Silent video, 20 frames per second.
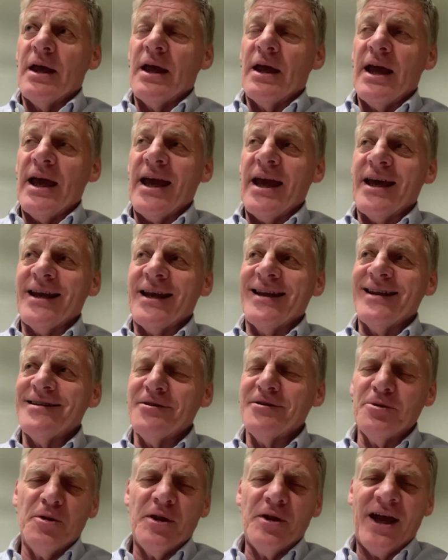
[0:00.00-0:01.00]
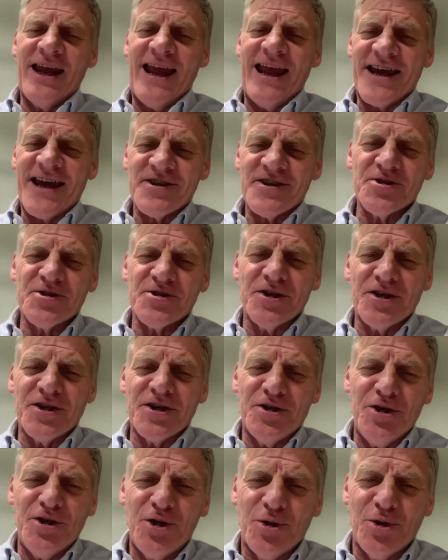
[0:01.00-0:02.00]
how little they actually
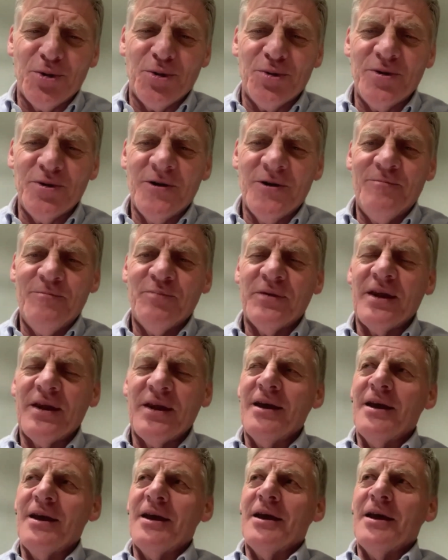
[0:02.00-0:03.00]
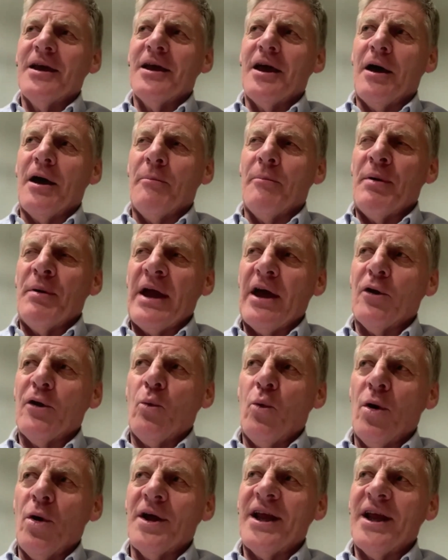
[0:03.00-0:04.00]
knew about
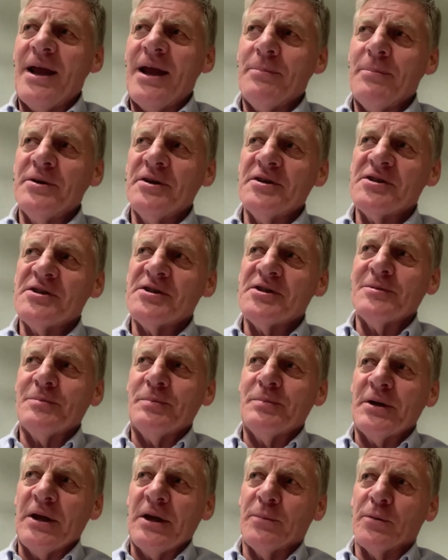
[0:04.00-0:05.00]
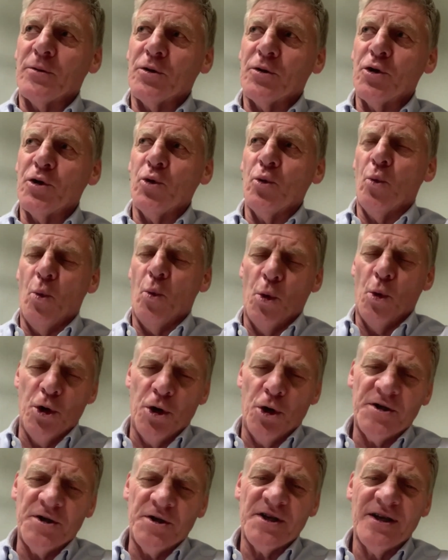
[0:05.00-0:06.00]
what happened to people who
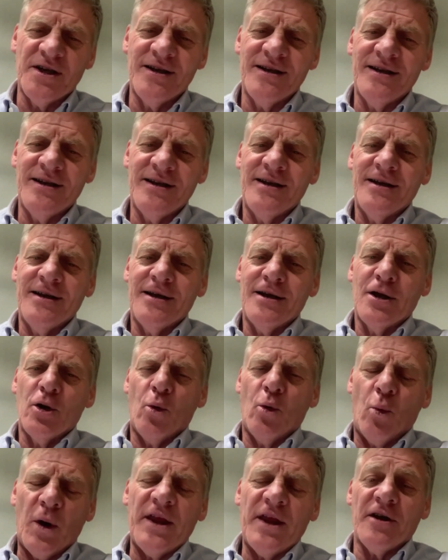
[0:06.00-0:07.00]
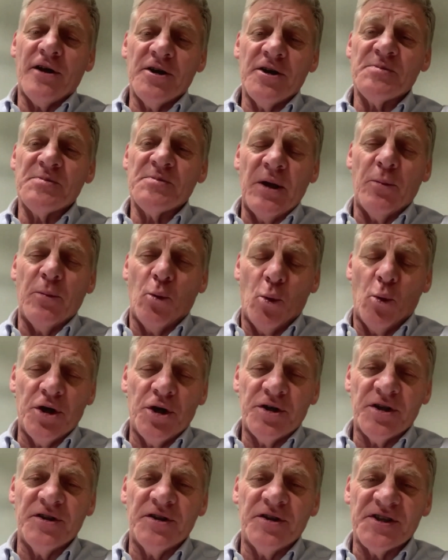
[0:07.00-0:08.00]
weren't, when those people
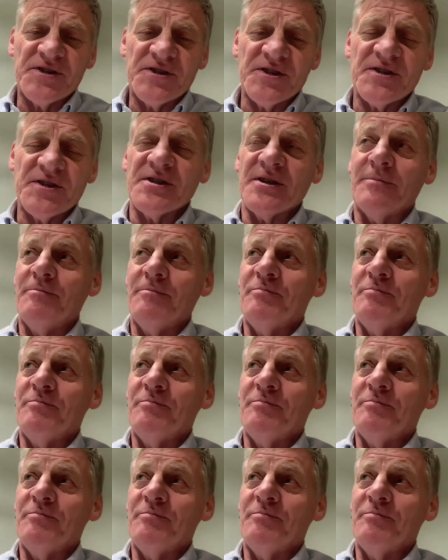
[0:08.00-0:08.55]
weren't in their system.